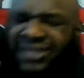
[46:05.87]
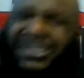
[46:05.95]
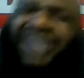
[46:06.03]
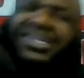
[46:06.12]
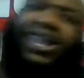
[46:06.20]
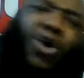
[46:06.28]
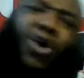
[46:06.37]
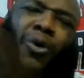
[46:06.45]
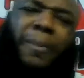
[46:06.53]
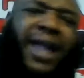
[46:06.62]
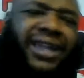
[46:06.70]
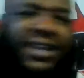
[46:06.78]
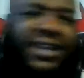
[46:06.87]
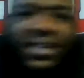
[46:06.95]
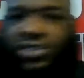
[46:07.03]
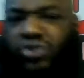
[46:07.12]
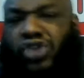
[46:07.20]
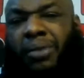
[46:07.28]
said, go in back of the end
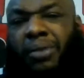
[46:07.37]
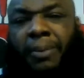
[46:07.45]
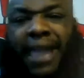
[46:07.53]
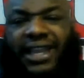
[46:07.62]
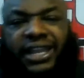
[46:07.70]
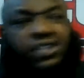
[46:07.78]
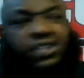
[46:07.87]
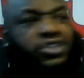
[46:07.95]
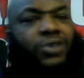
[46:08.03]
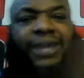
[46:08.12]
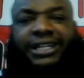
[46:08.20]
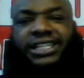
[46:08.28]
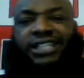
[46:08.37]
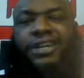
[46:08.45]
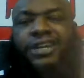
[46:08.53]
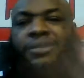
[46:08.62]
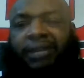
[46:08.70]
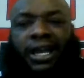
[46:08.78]
zone. So I'm in back of the end zone while DJ
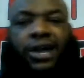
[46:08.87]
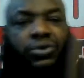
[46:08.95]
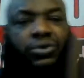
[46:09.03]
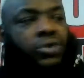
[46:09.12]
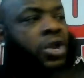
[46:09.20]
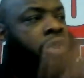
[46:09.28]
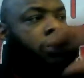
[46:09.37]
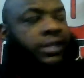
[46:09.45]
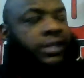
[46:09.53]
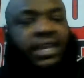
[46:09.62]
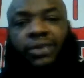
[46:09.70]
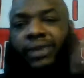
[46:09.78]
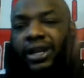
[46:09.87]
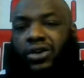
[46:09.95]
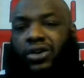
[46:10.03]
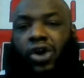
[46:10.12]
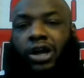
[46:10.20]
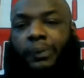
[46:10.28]
and them in the huddle getting ready to
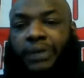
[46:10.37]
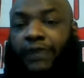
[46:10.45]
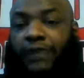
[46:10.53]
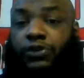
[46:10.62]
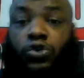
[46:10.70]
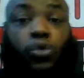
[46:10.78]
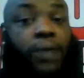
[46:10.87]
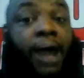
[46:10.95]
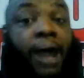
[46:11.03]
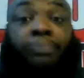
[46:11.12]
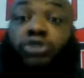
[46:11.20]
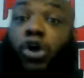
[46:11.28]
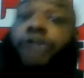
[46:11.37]
call a play for Coop. I'm talking